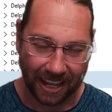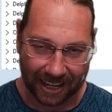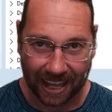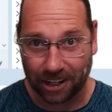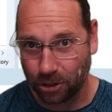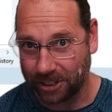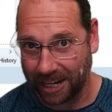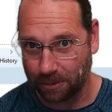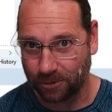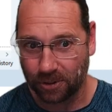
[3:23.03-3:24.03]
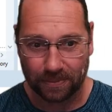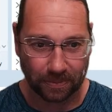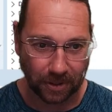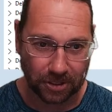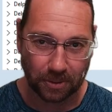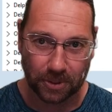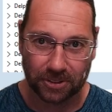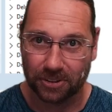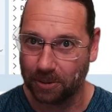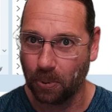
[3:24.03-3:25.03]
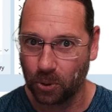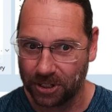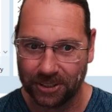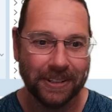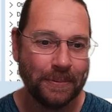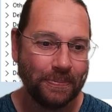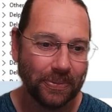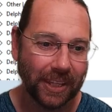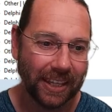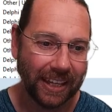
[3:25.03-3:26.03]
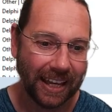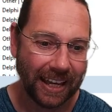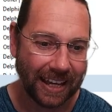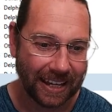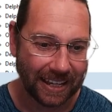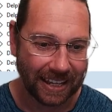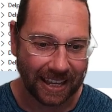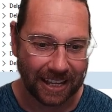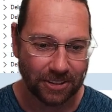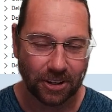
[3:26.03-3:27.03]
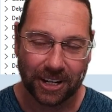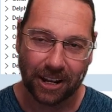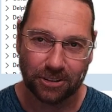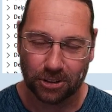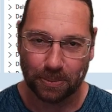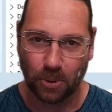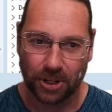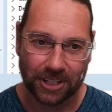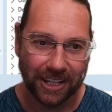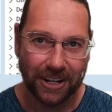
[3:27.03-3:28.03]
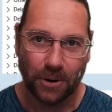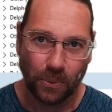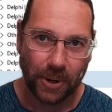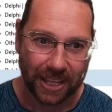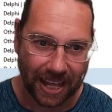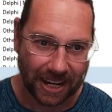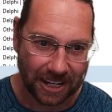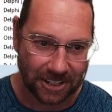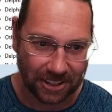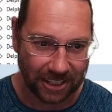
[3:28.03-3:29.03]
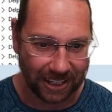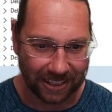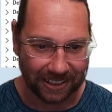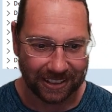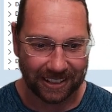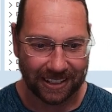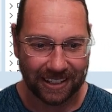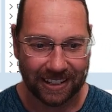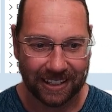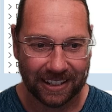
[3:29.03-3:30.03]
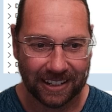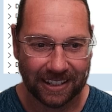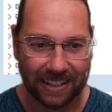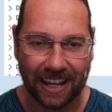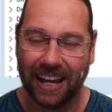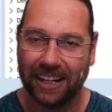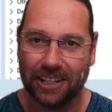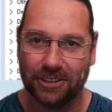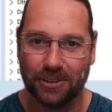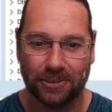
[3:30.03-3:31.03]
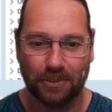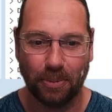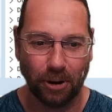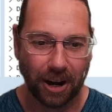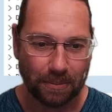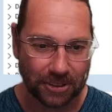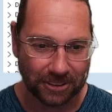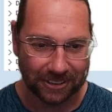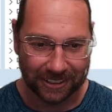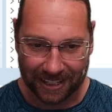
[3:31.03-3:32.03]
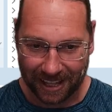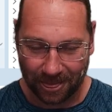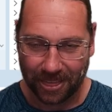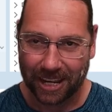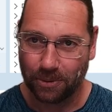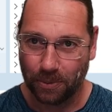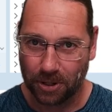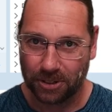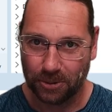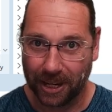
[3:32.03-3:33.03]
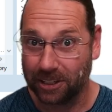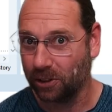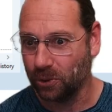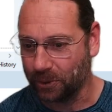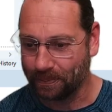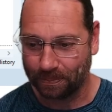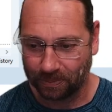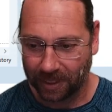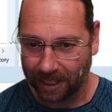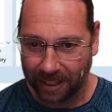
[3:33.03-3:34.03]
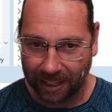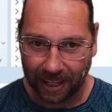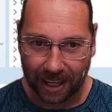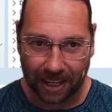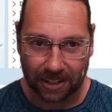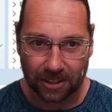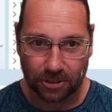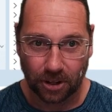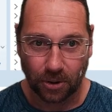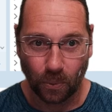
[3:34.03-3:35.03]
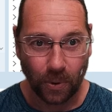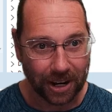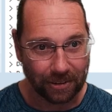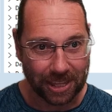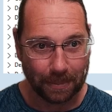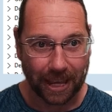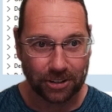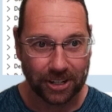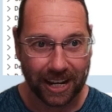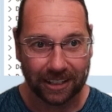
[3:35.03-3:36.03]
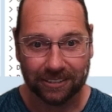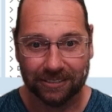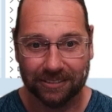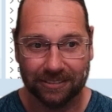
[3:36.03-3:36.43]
it, couldn't add it before because it was supported. And so now it's not supported. We can add it into the list of programs that we want to exclude. And so when I run the application now,